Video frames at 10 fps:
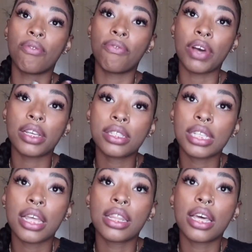vest
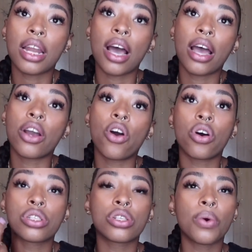and then I
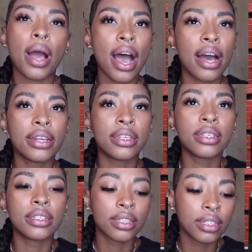also
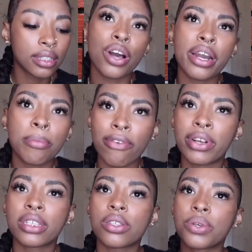added out of my
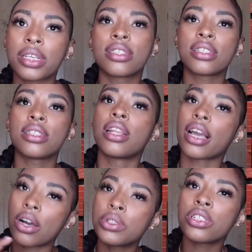Rex. Okay, see, like
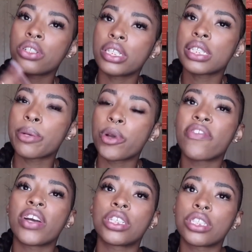I was still on the same wave,
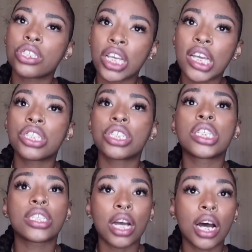I just changed the
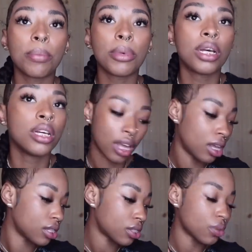top.
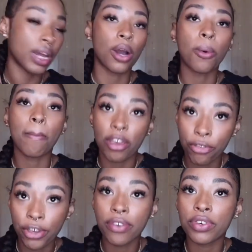So now, my
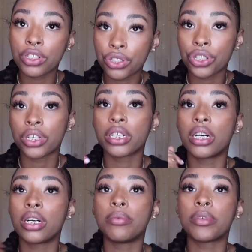favorite shirt,
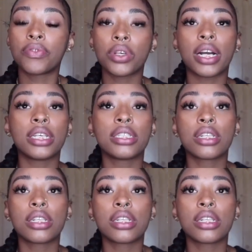um, if you guys